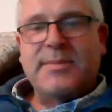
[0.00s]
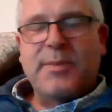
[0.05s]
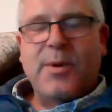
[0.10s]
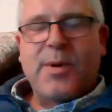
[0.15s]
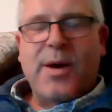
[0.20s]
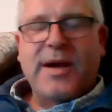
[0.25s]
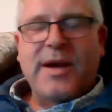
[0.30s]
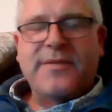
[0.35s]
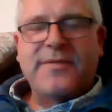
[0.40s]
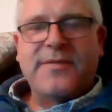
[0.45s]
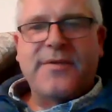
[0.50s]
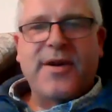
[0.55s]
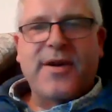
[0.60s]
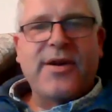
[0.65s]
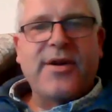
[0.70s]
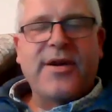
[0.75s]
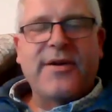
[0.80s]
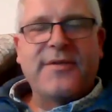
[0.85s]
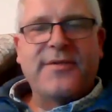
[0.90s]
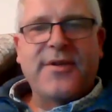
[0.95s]
my wife,
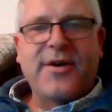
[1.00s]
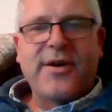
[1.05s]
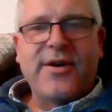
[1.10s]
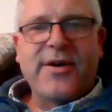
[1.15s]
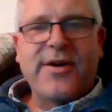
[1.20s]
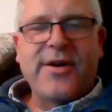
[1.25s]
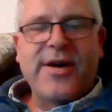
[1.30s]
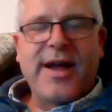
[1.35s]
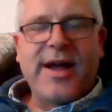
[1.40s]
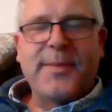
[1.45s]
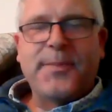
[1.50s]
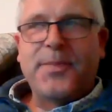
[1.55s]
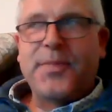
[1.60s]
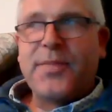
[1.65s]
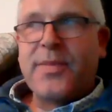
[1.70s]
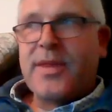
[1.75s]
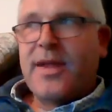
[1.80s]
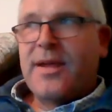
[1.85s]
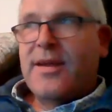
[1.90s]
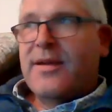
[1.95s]
for
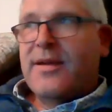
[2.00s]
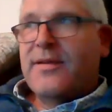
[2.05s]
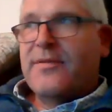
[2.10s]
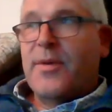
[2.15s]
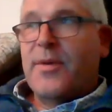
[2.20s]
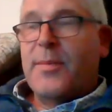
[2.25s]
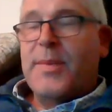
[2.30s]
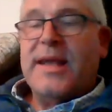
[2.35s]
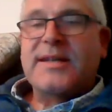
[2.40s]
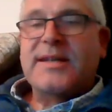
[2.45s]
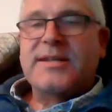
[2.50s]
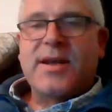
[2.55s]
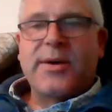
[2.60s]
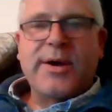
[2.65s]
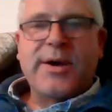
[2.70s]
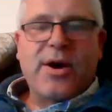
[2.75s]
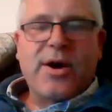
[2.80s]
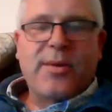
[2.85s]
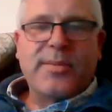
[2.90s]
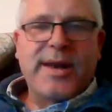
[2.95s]
being so
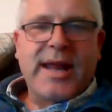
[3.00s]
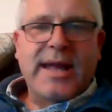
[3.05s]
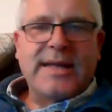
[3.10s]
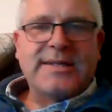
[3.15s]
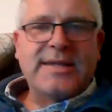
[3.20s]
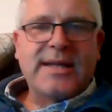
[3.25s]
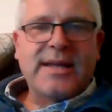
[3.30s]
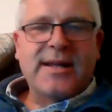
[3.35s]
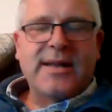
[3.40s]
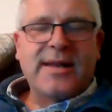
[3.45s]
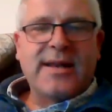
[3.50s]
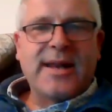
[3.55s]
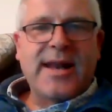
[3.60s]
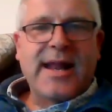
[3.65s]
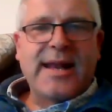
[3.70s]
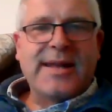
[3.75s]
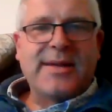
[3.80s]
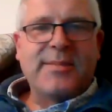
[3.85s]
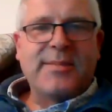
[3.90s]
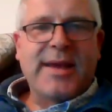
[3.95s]
accommodating and
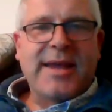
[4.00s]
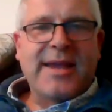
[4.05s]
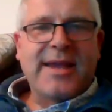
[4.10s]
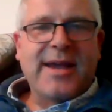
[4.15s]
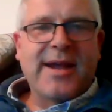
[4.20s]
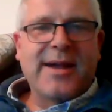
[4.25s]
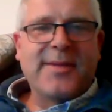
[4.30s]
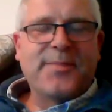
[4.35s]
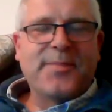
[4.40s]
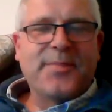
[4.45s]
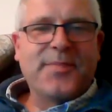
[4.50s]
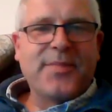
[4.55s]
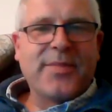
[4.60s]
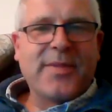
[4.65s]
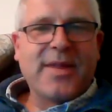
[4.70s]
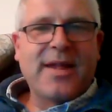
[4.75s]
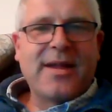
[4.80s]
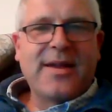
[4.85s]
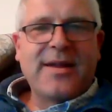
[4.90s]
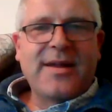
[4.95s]
letting
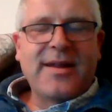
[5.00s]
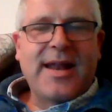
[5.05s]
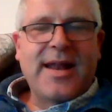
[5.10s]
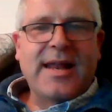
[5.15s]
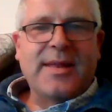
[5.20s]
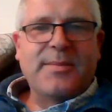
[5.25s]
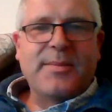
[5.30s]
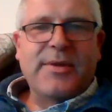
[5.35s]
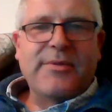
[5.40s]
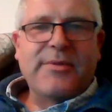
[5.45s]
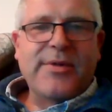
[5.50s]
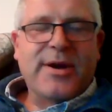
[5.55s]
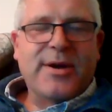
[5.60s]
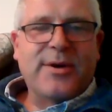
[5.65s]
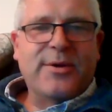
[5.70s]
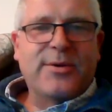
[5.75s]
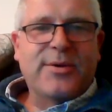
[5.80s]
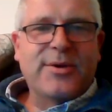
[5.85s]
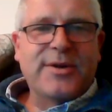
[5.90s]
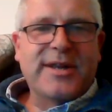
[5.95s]
me
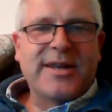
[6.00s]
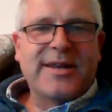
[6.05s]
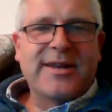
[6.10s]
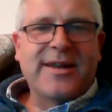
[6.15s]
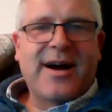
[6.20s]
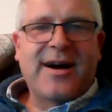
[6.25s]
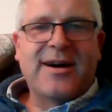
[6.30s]
record and